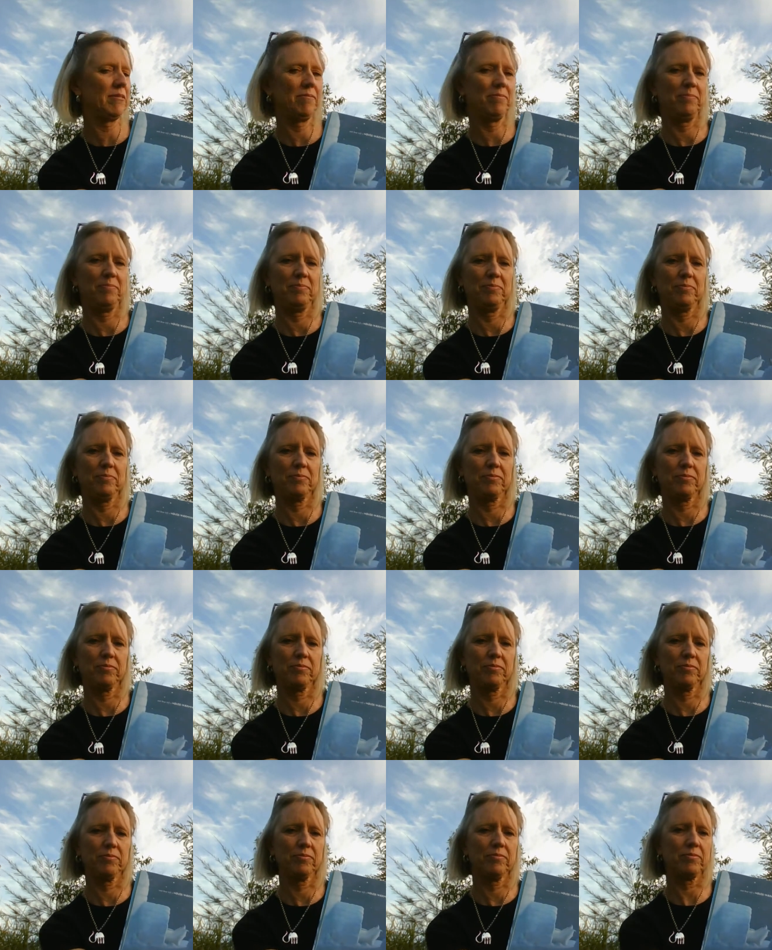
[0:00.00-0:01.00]

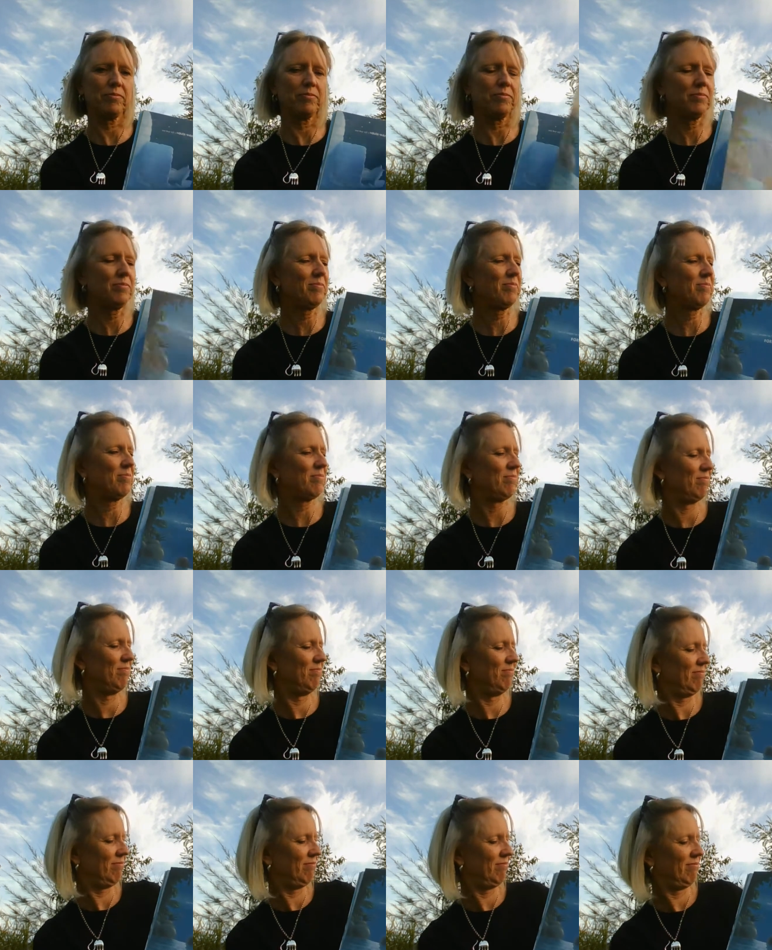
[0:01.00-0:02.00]

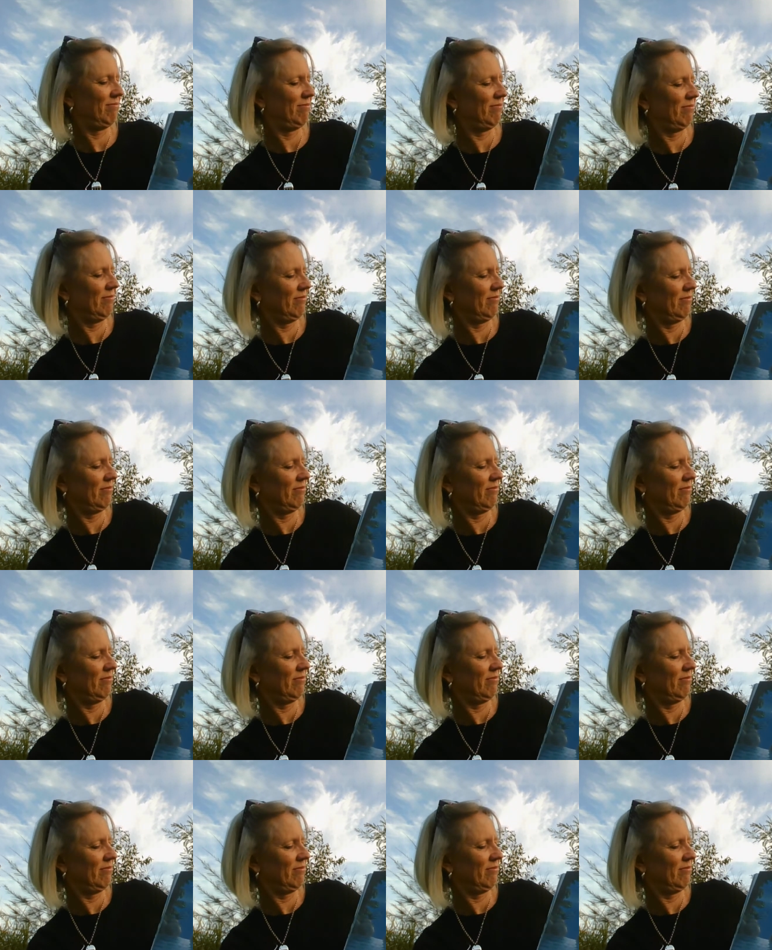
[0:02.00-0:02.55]
(no one is talking)